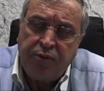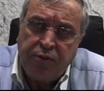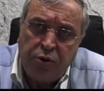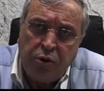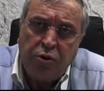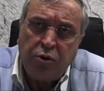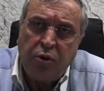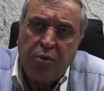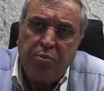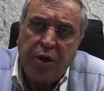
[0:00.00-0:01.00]
suture
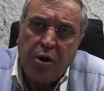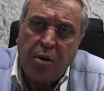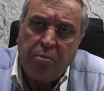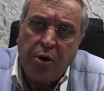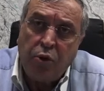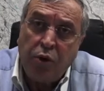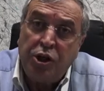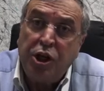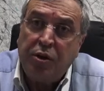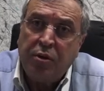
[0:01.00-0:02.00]
will become
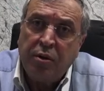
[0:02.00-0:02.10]
rigid,